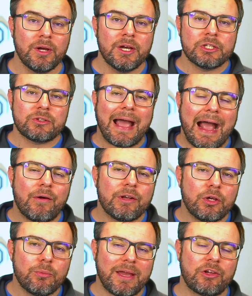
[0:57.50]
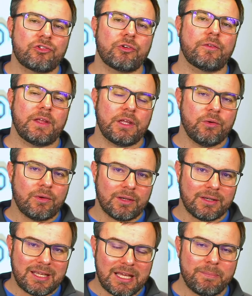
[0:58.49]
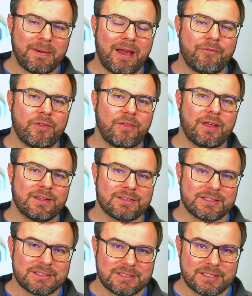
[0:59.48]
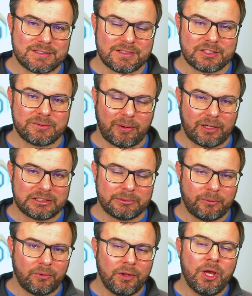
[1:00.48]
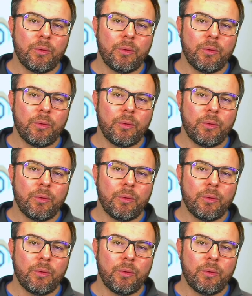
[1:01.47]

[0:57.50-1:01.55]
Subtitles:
So how do you make sure that you can keep everything as consistent as possible?